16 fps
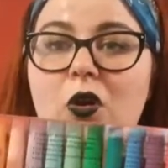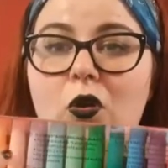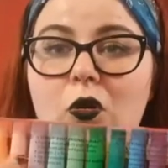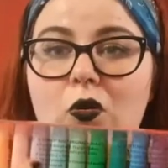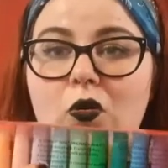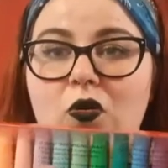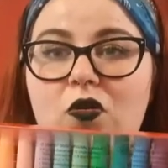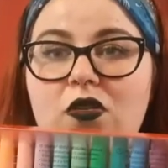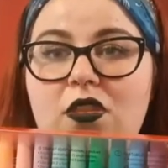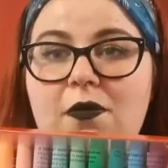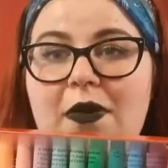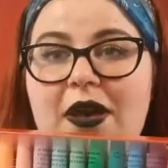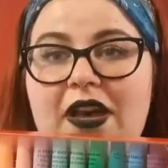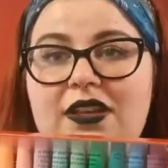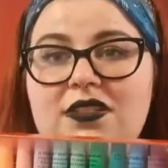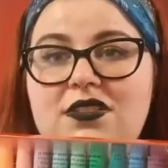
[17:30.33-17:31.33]
all the
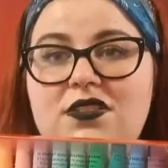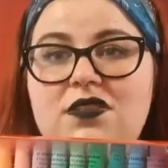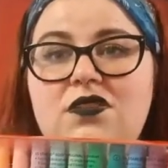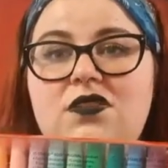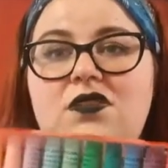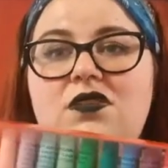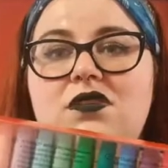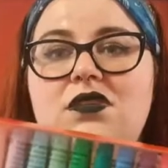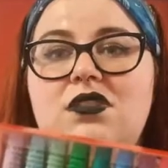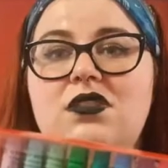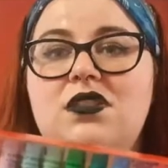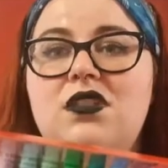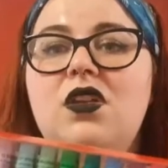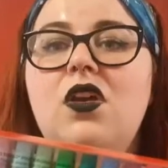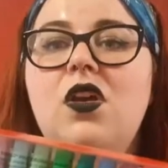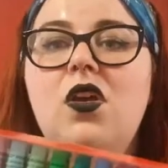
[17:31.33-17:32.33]
pastels,
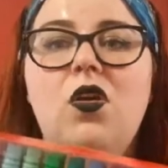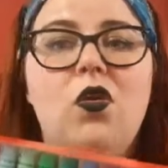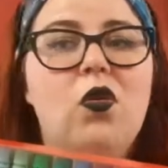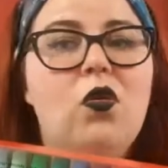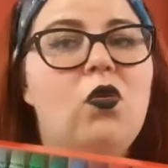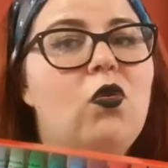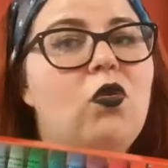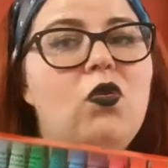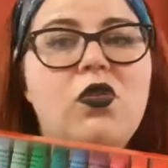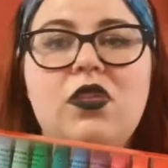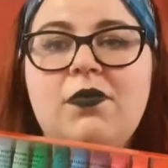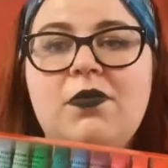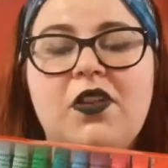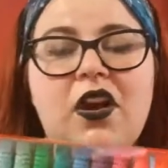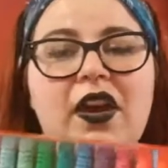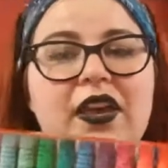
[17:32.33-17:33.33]
all the
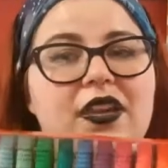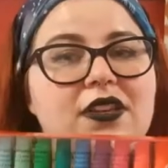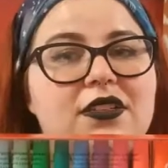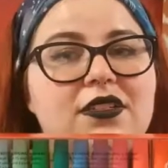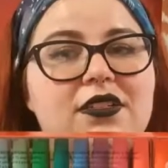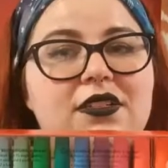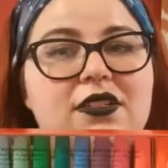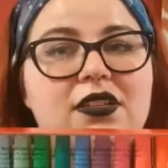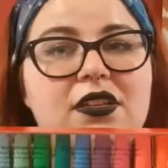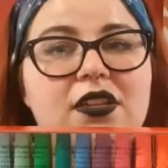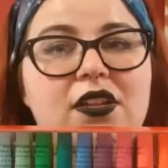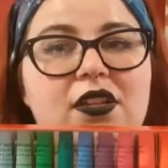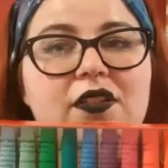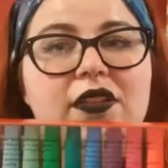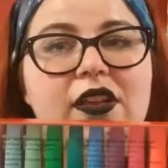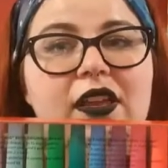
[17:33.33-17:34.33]
brights,
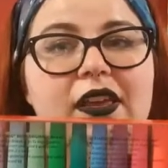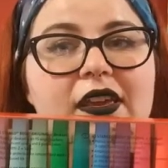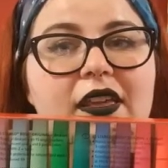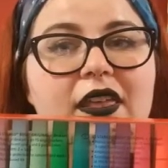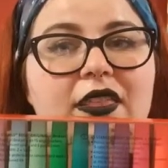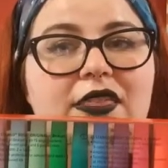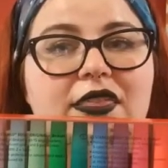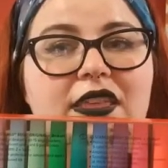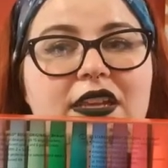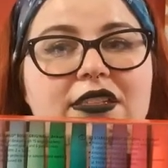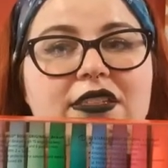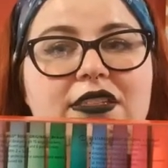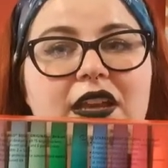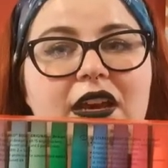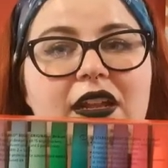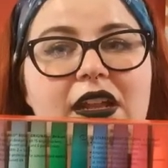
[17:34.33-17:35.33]
including like
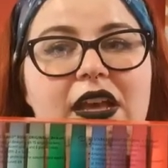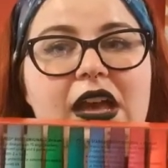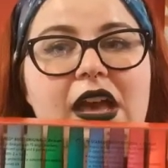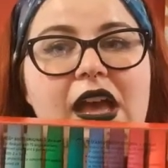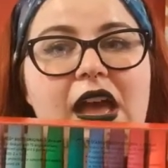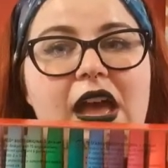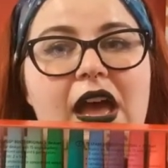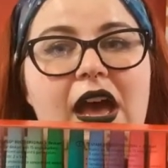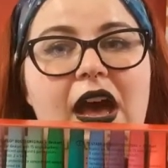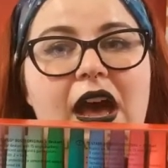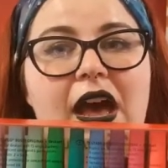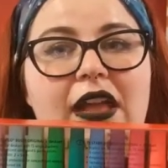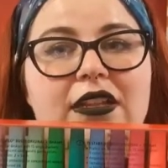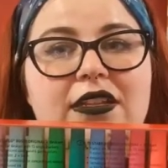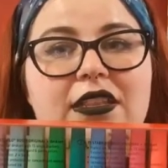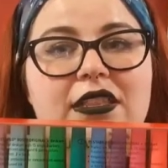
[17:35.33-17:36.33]
this color
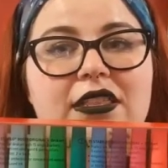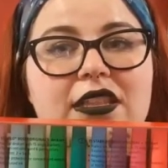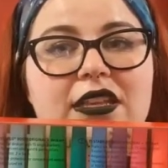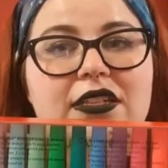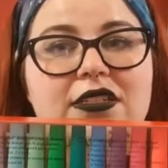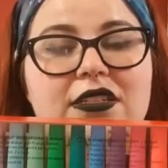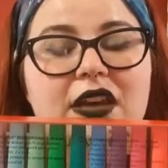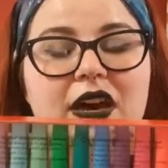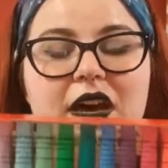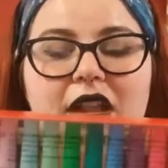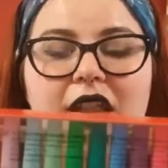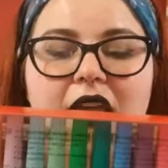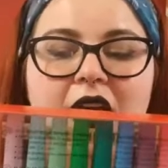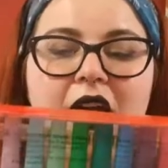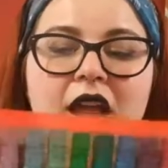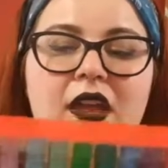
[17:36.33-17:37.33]
and this
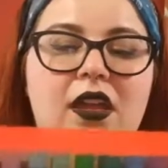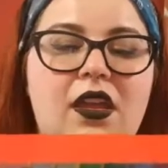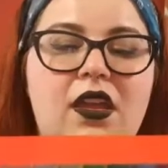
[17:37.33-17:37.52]
color.